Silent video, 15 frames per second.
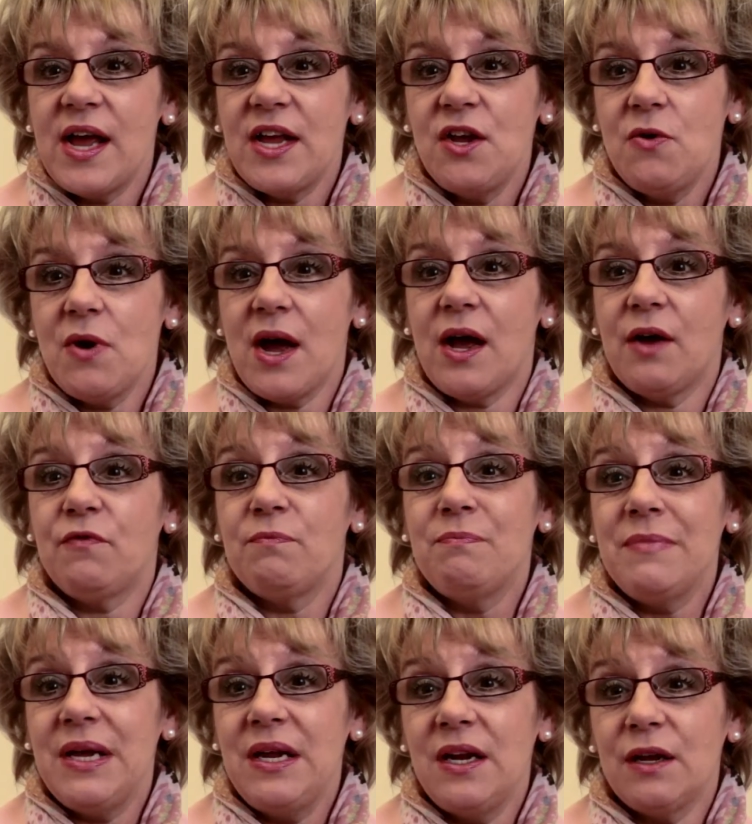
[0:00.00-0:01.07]
you have
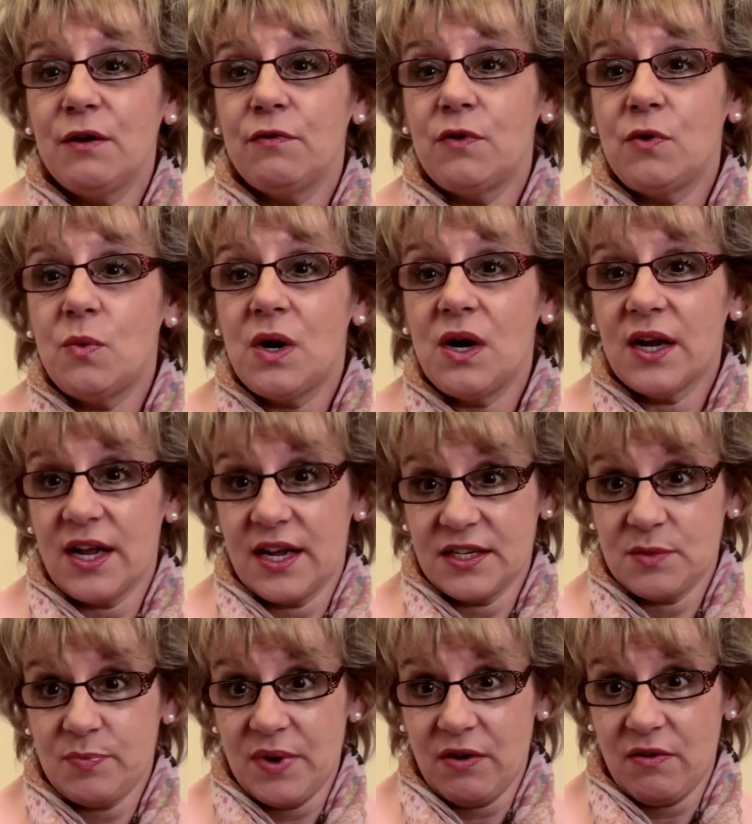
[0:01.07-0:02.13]
meaningful work
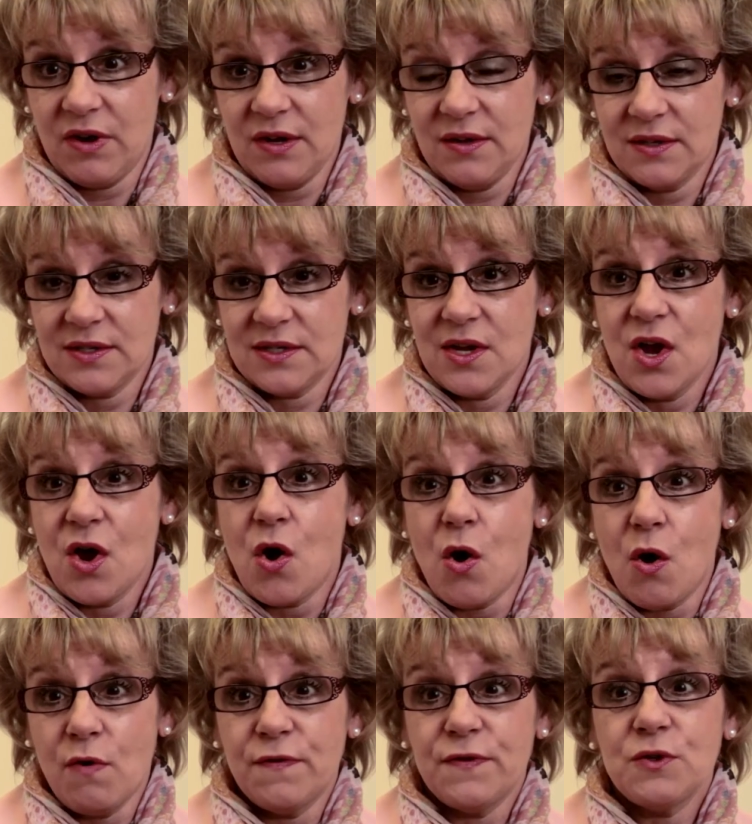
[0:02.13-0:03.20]
experience,
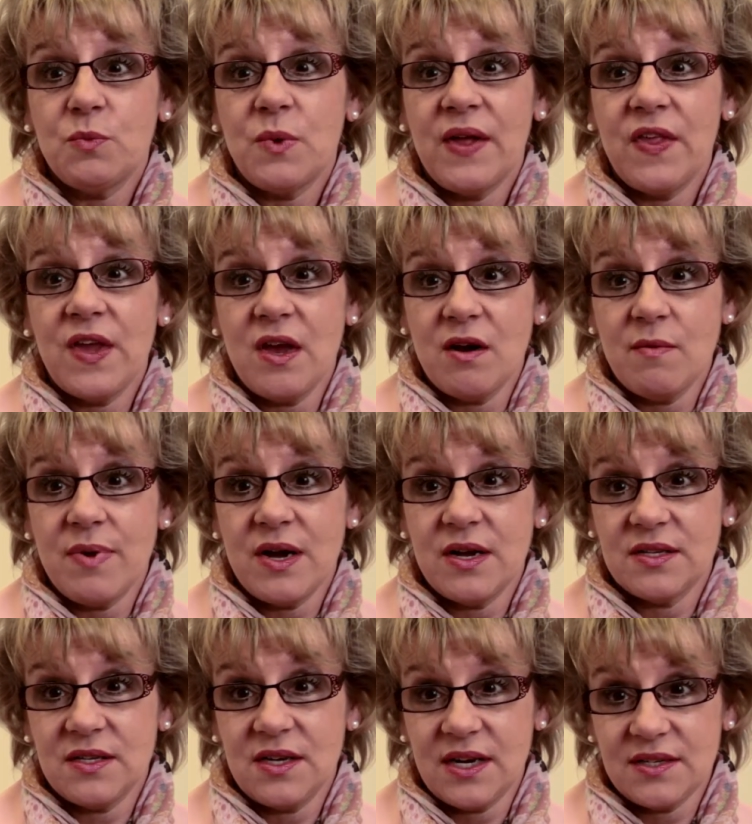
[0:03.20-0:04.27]
often where the young
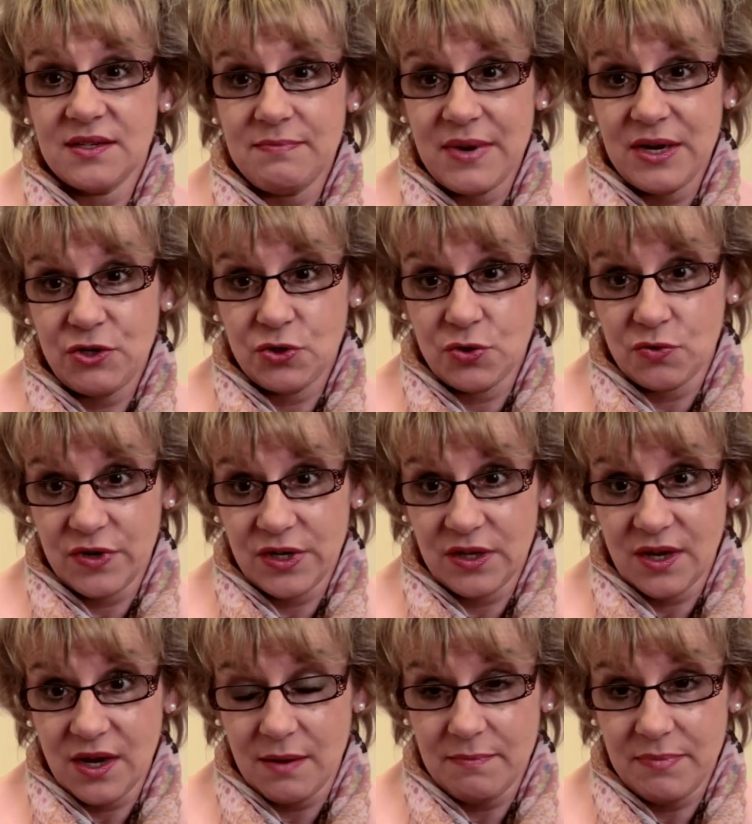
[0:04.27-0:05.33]
person has a mentor in the
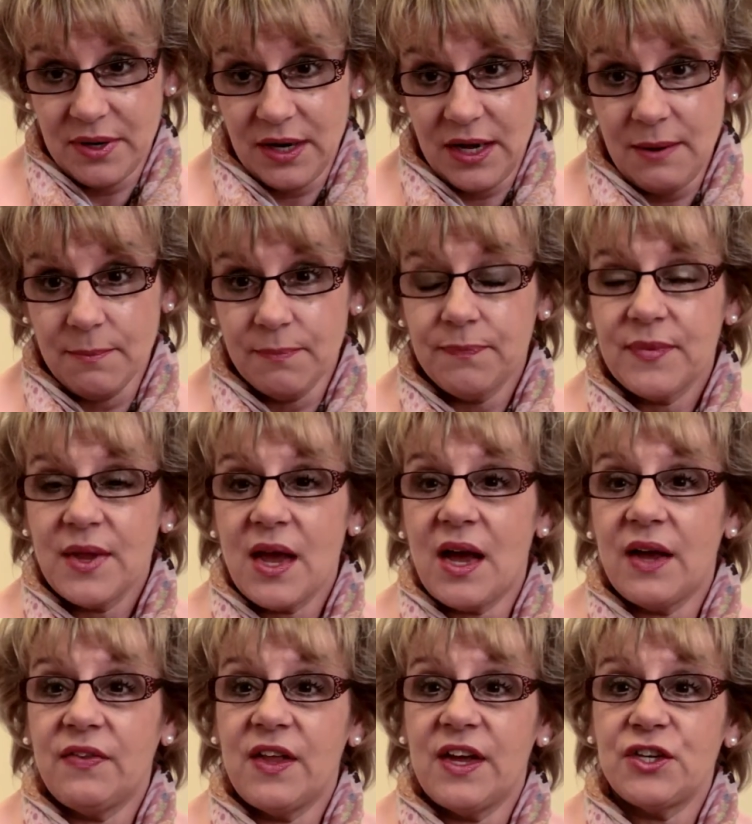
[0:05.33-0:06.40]
company
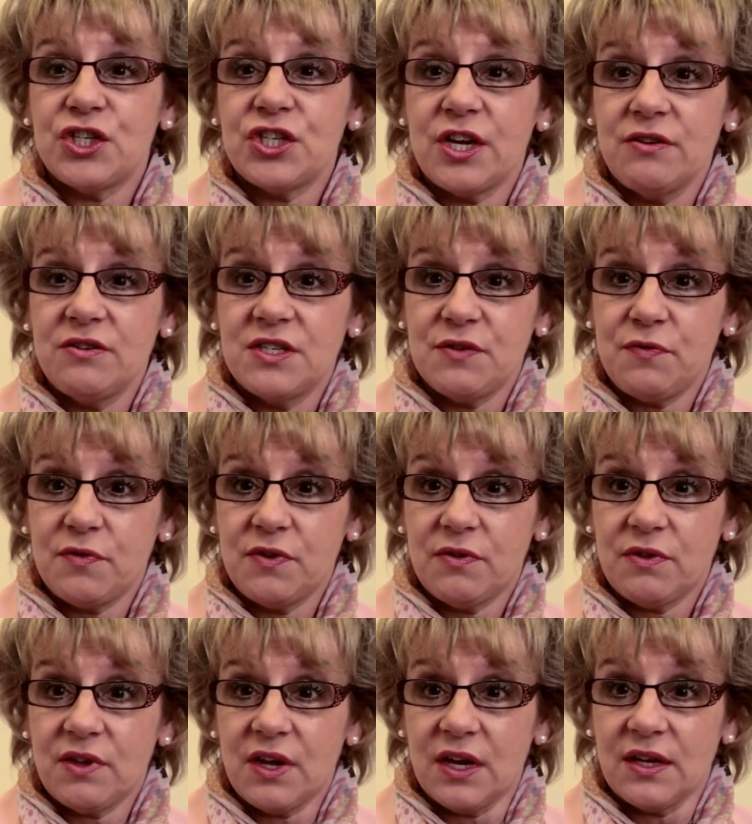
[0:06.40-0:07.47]
and they're shown different
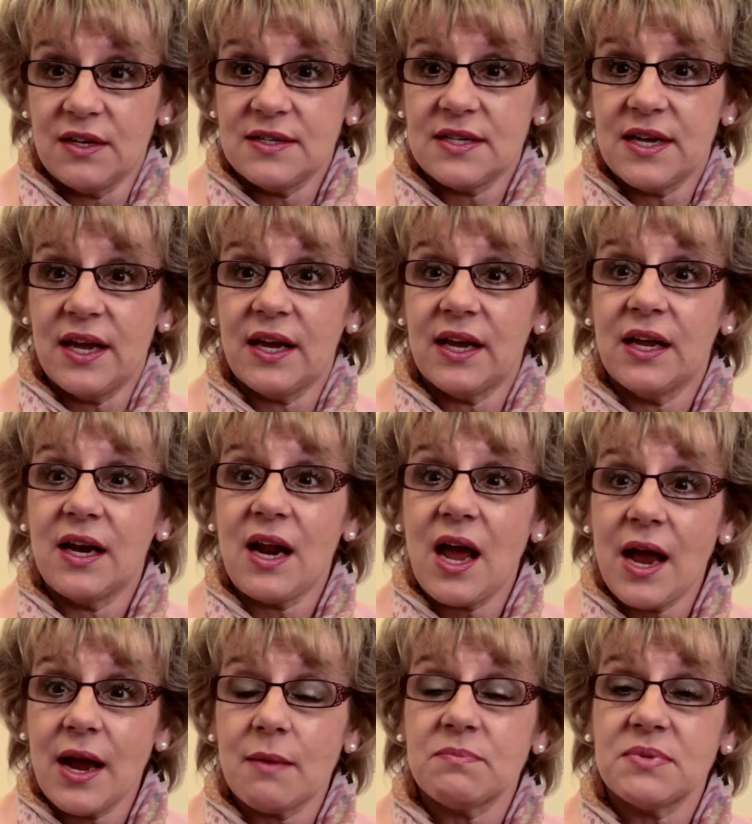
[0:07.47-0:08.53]
things, it can
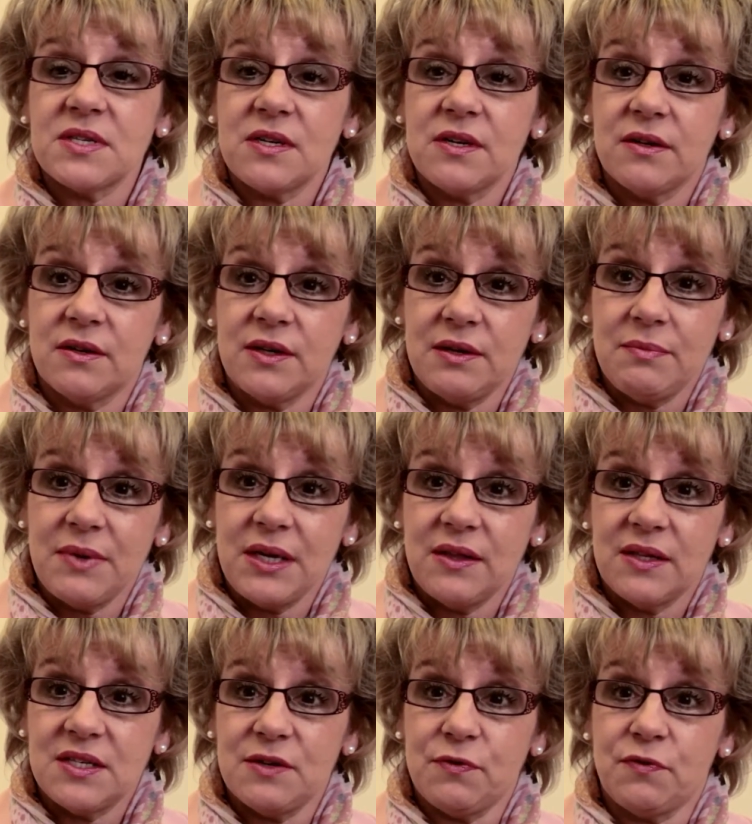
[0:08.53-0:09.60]
absolutely mean the
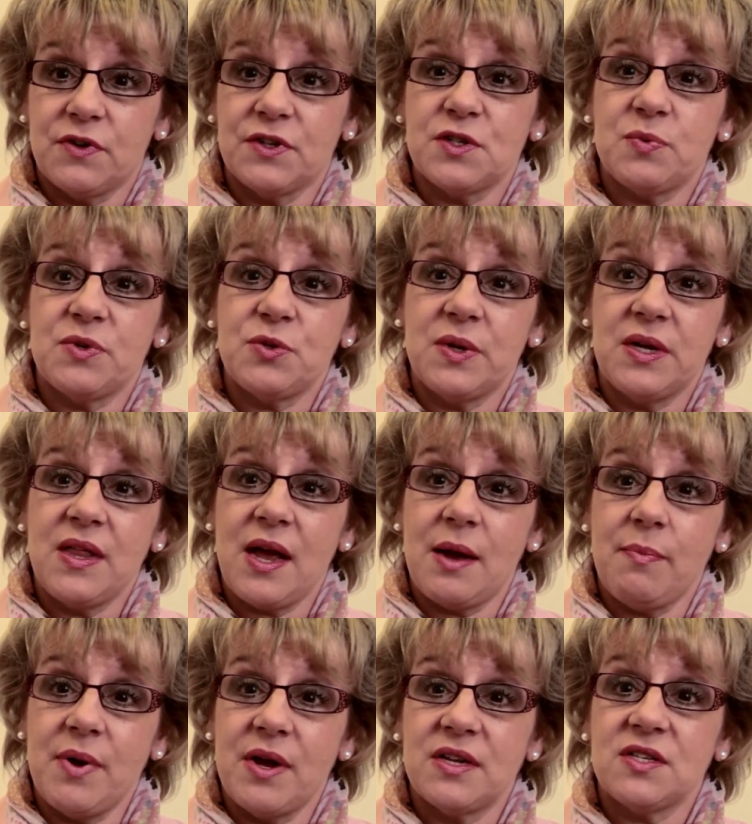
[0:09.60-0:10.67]
difference between that
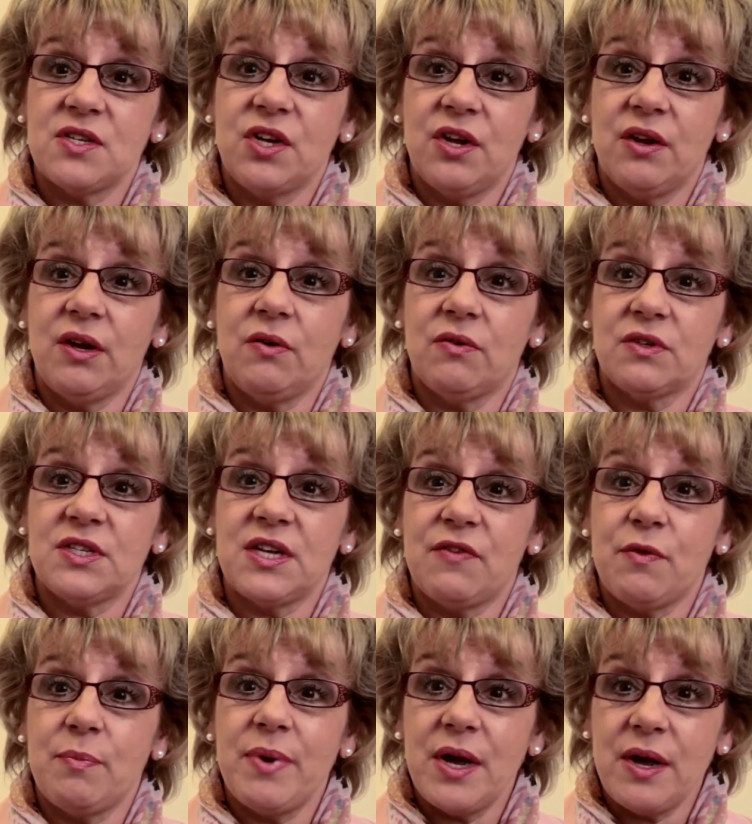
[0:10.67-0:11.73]
person going on to have a
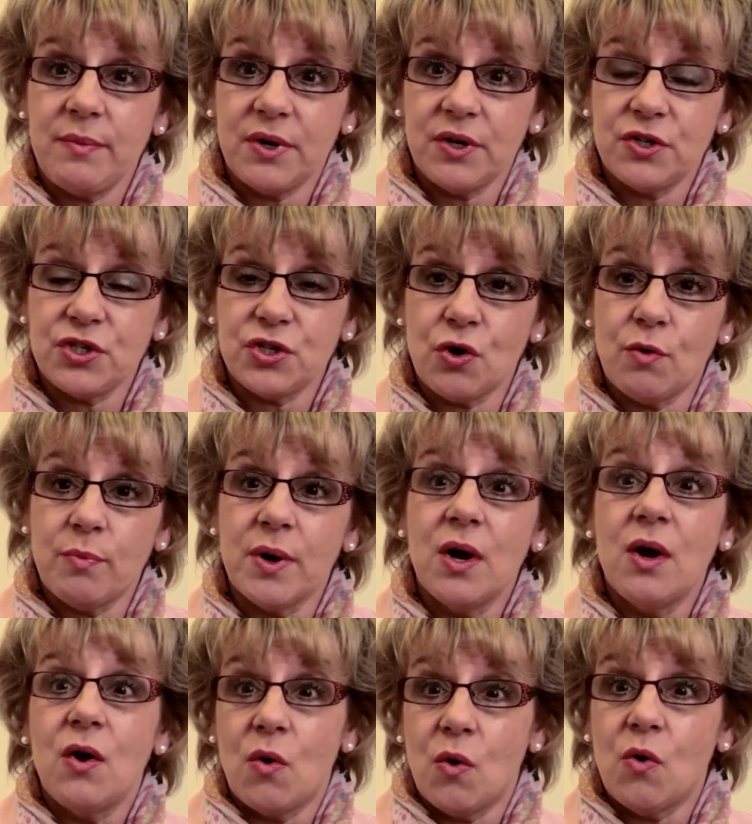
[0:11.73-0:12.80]
permanent job
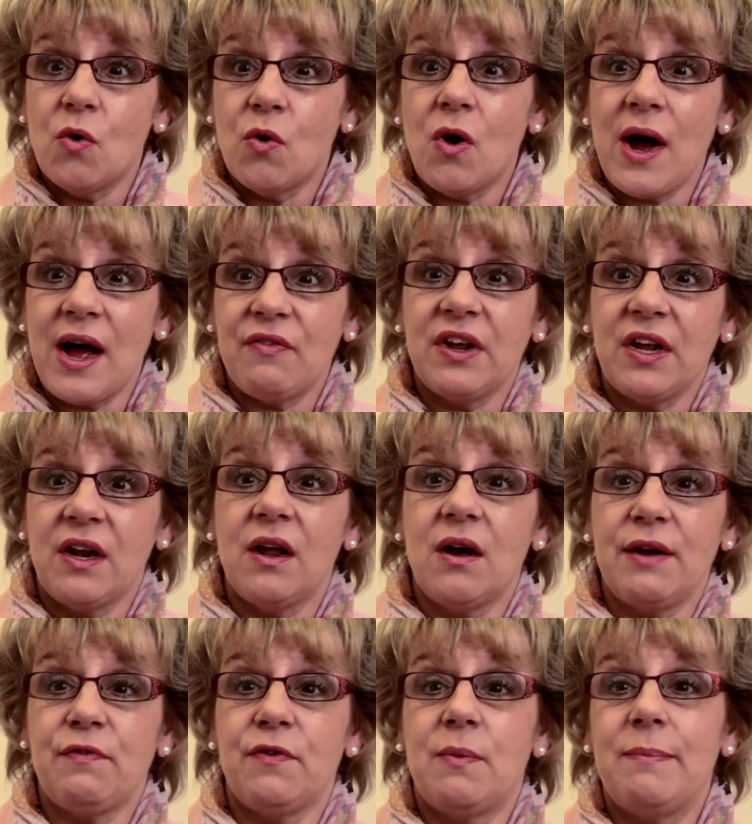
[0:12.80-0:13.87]
or having a
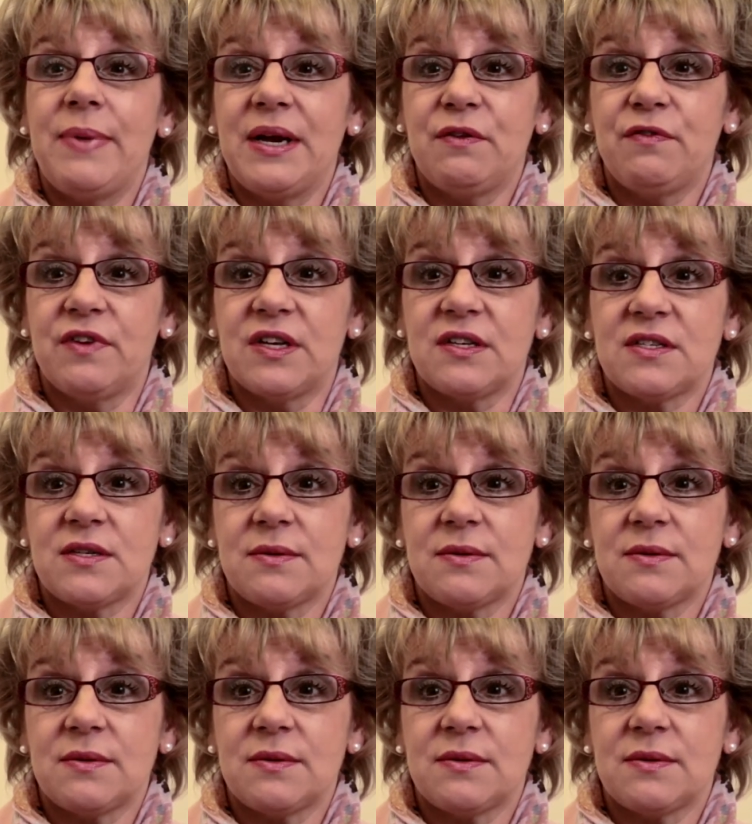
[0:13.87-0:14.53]
life on benefits.